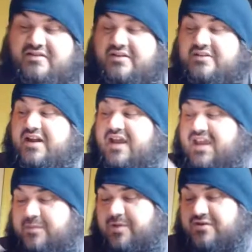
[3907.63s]
The other
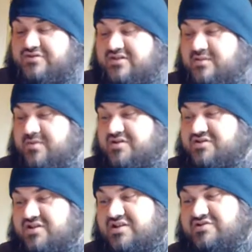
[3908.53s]
day he posted a
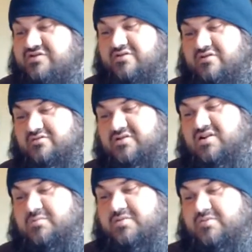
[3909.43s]
bunch of Ninja Turtle
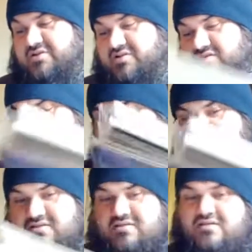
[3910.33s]
comic books,
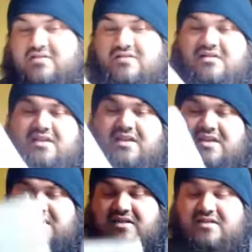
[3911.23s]

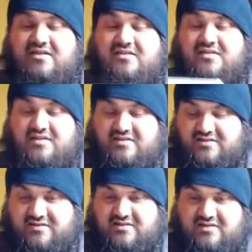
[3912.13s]
and
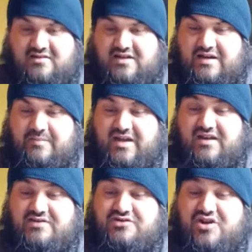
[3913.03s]
I
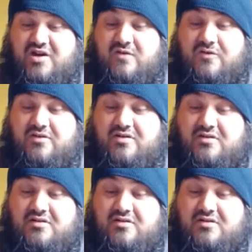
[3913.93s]
made a joke